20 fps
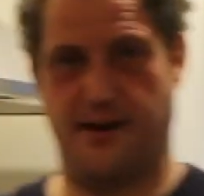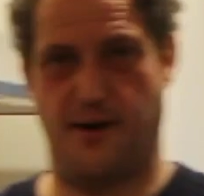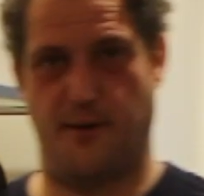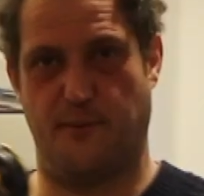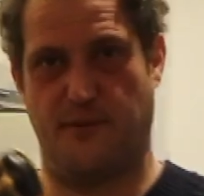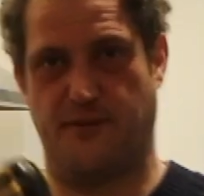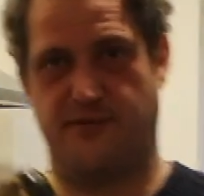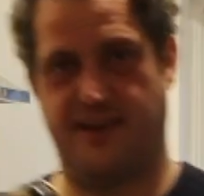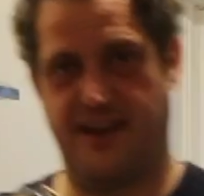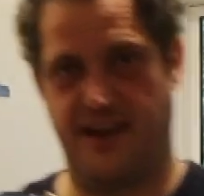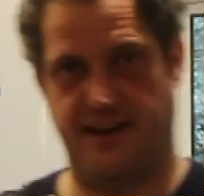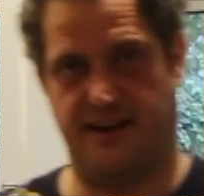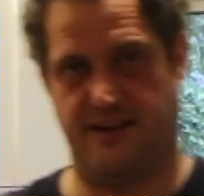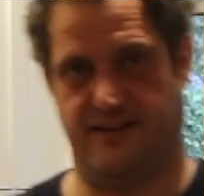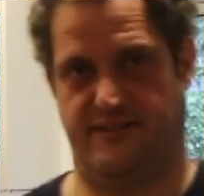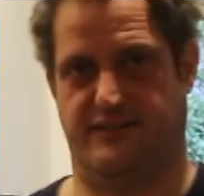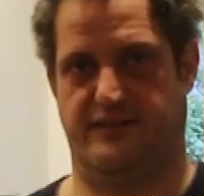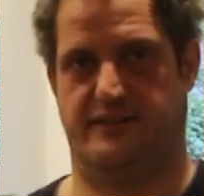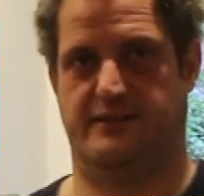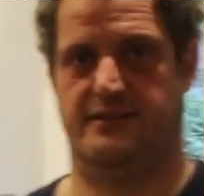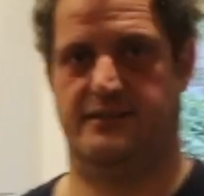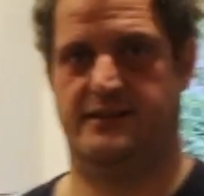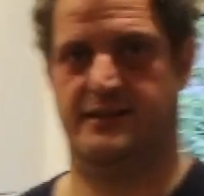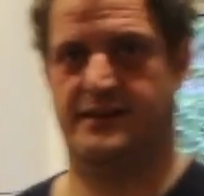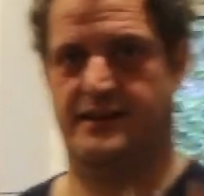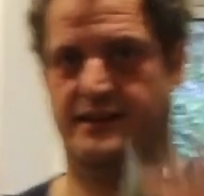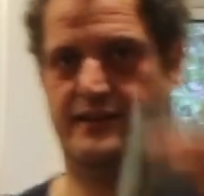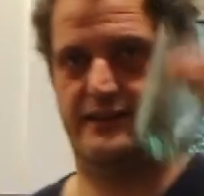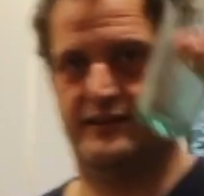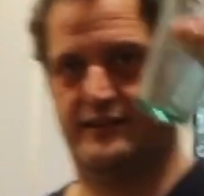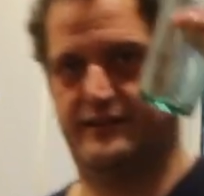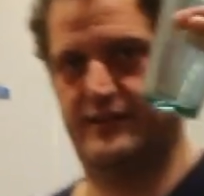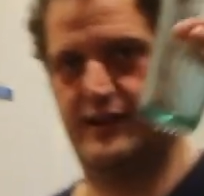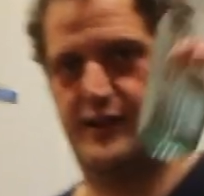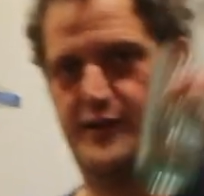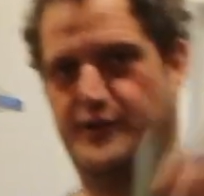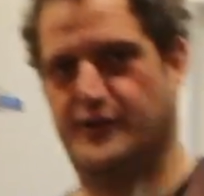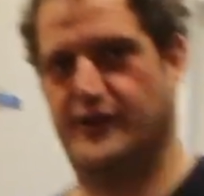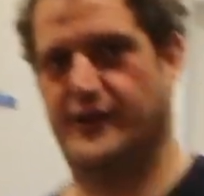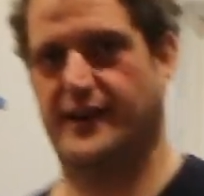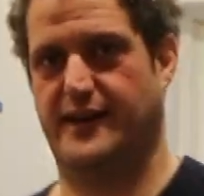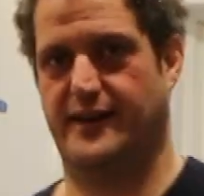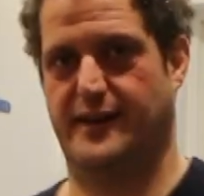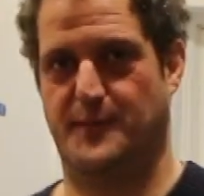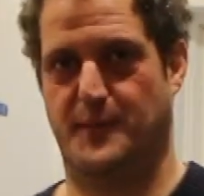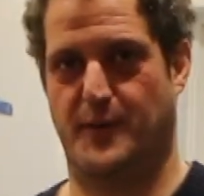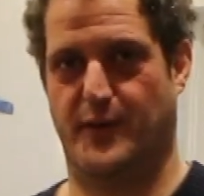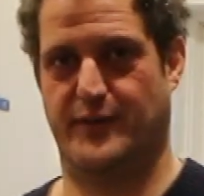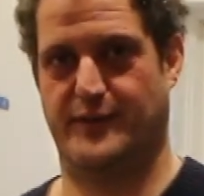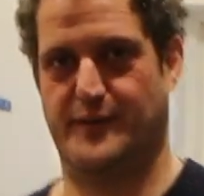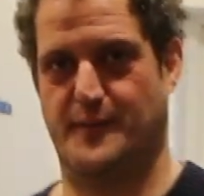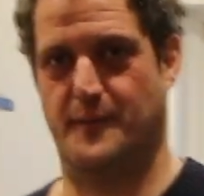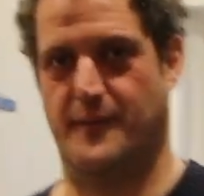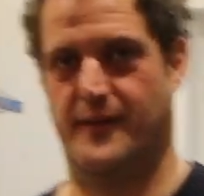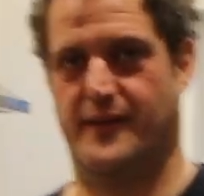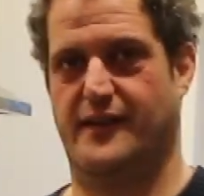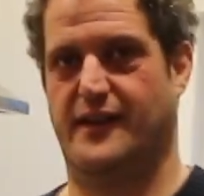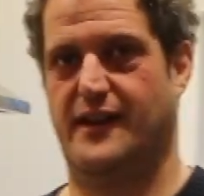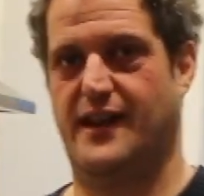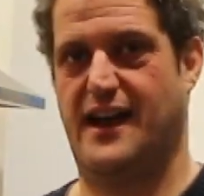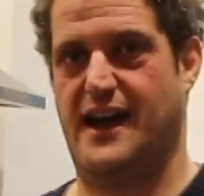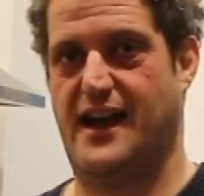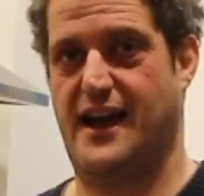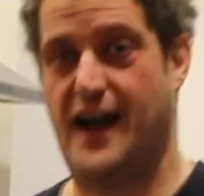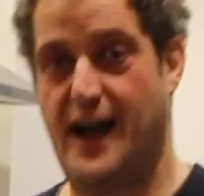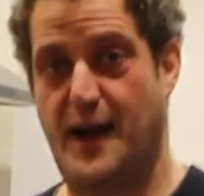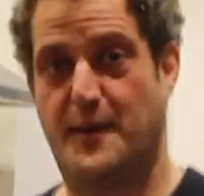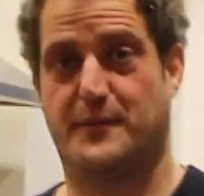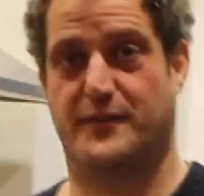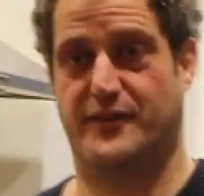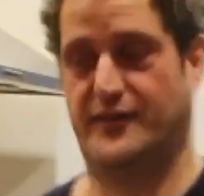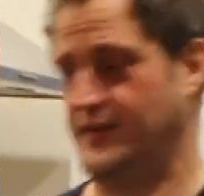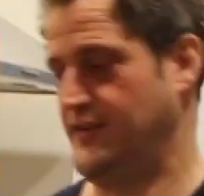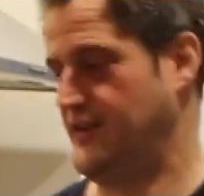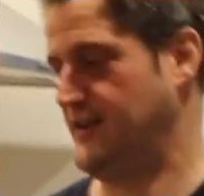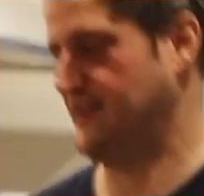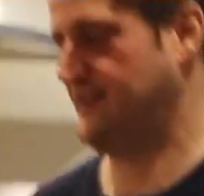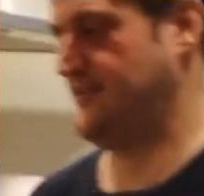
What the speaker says: up with Guinness, slow gin in the bottom, absolutely